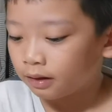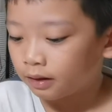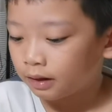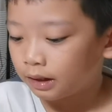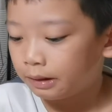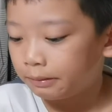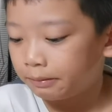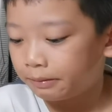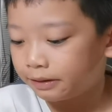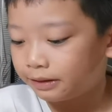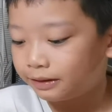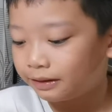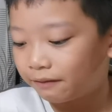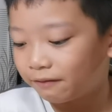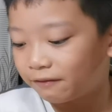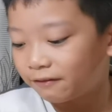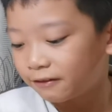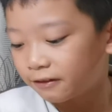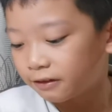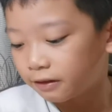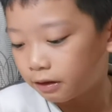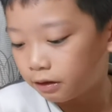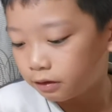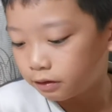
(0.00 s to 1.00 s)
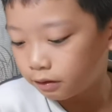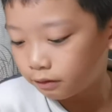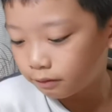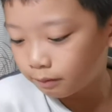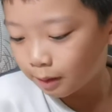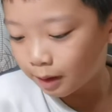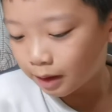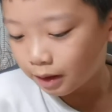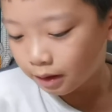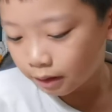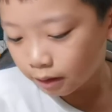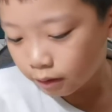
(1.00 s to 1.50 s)
They must have crawled
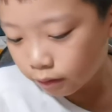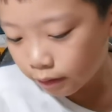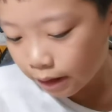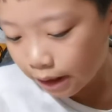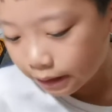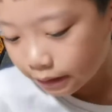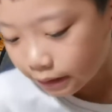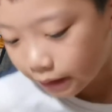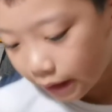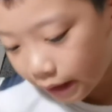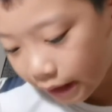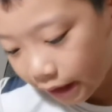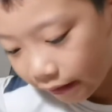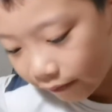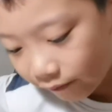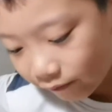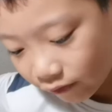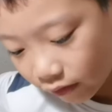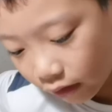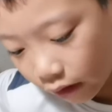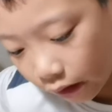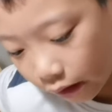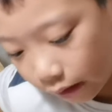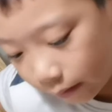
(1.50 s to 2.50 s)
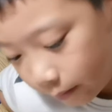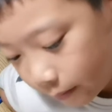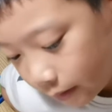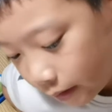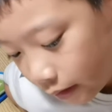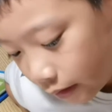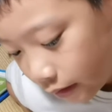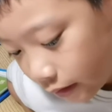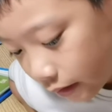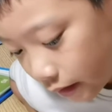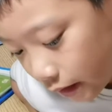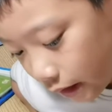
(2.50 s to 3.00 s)
over and cracked in
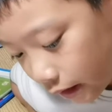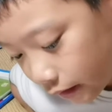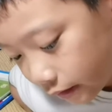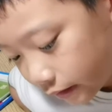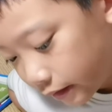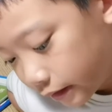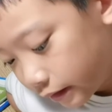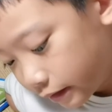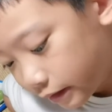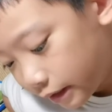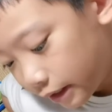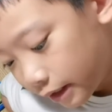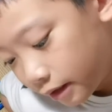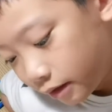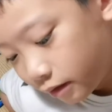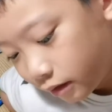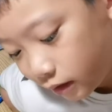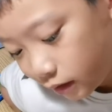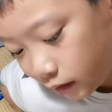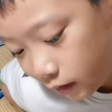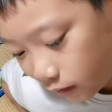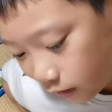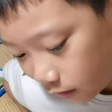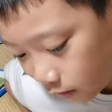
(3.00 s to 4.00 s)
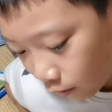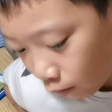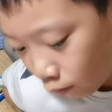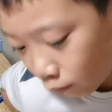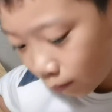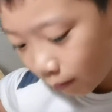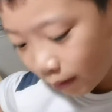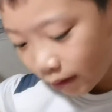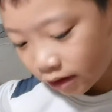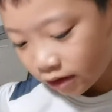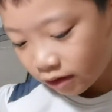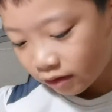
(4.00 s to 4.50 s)
parts. Alexander said, so
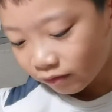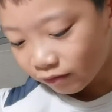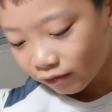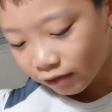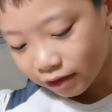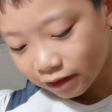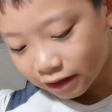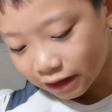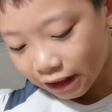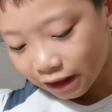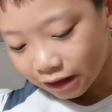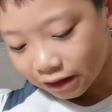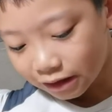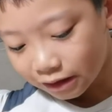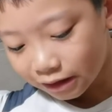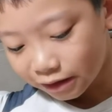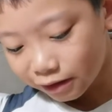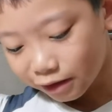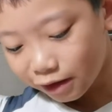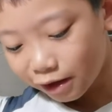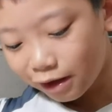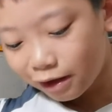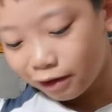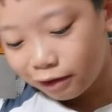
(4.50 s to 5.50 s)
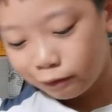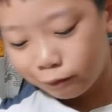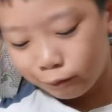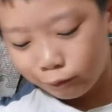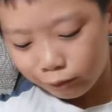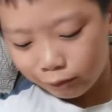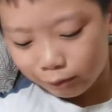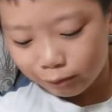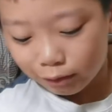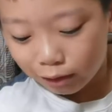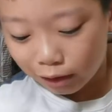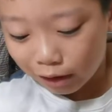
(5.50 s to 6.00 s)
much for that sand
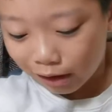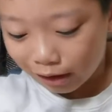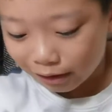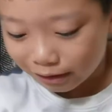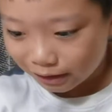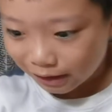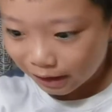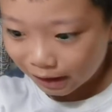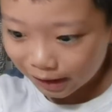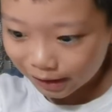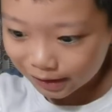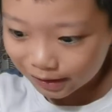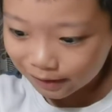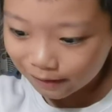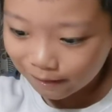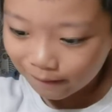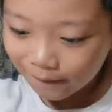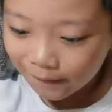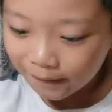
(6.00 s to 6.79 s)
project.